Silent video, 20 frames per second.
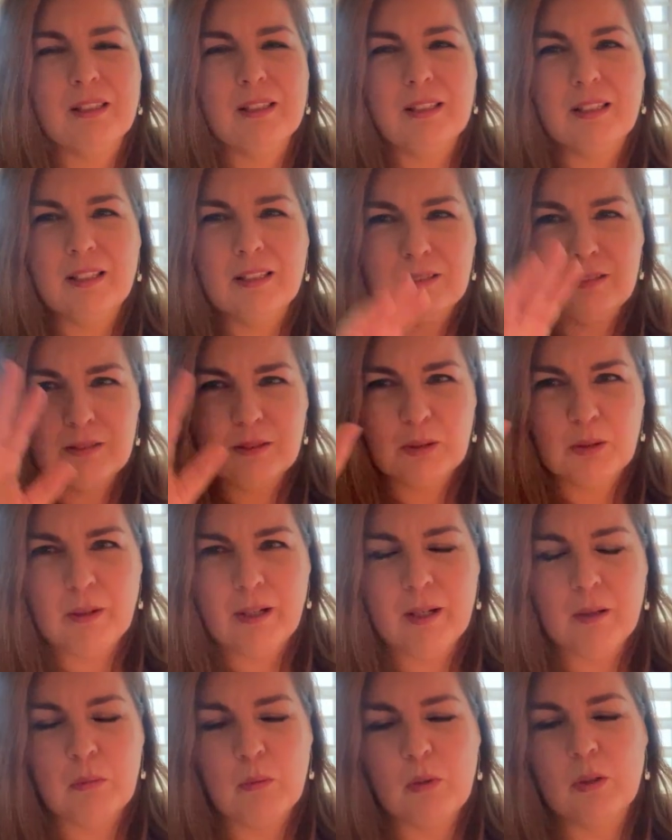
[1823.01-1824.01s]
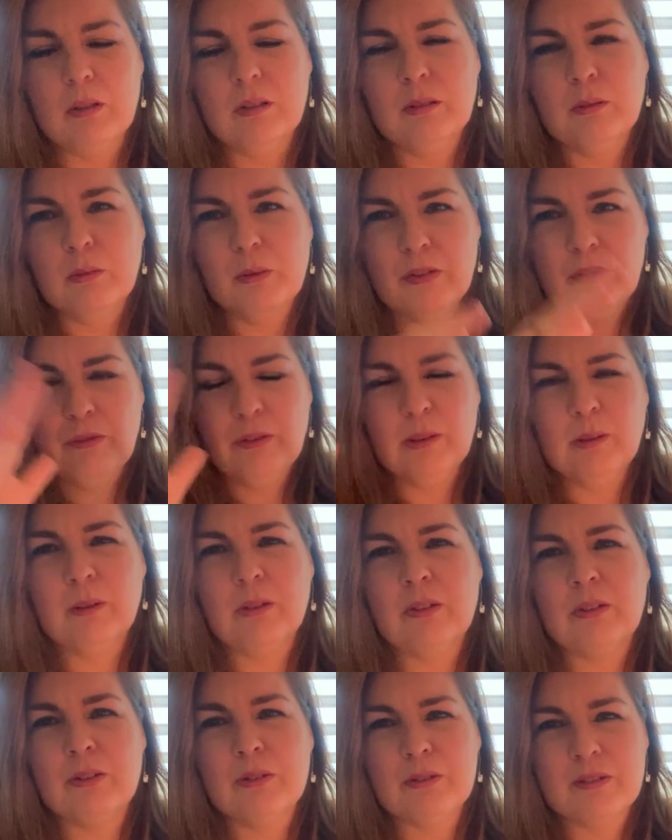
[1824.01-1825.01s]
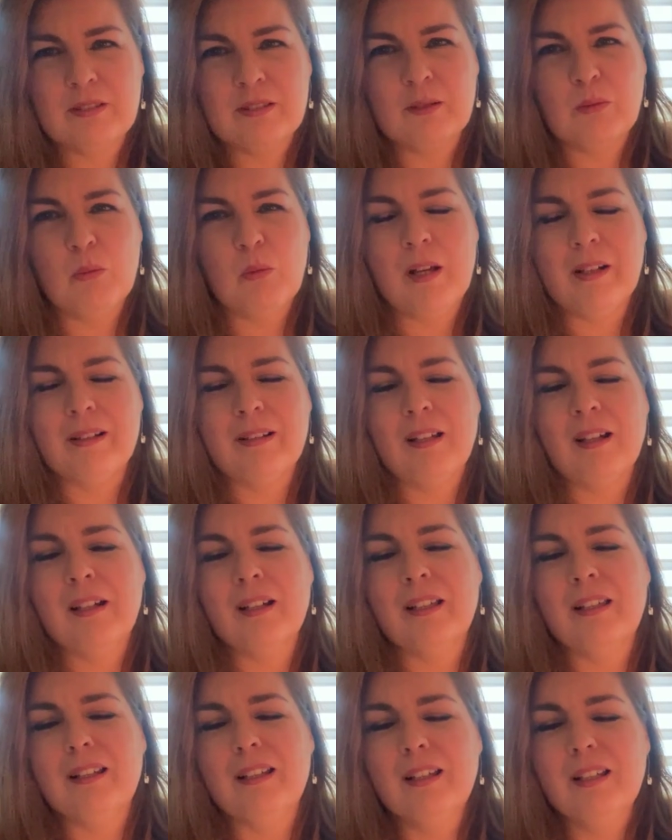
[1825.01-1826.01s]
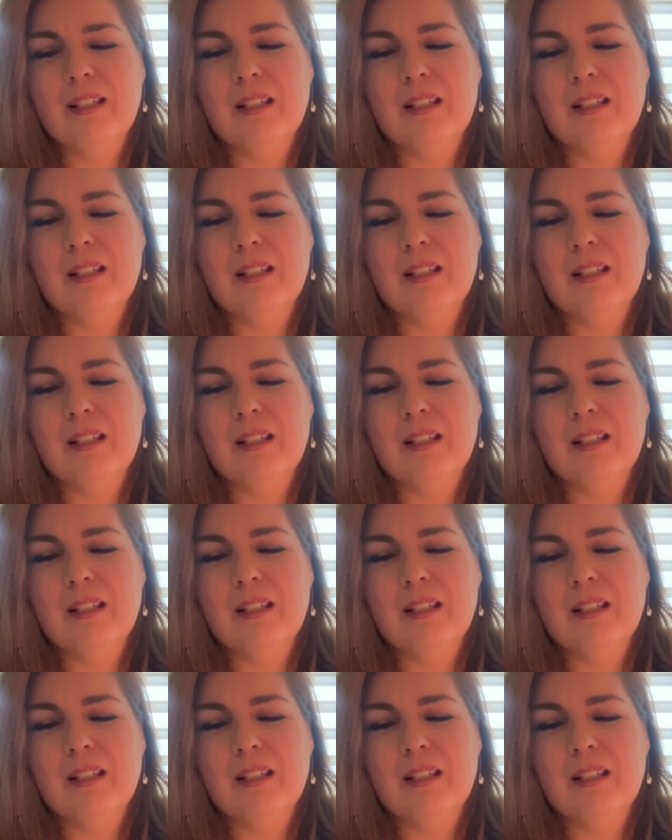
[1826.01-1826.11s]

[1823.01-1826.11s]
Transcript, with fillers: the Instagram world with filters and whatnot.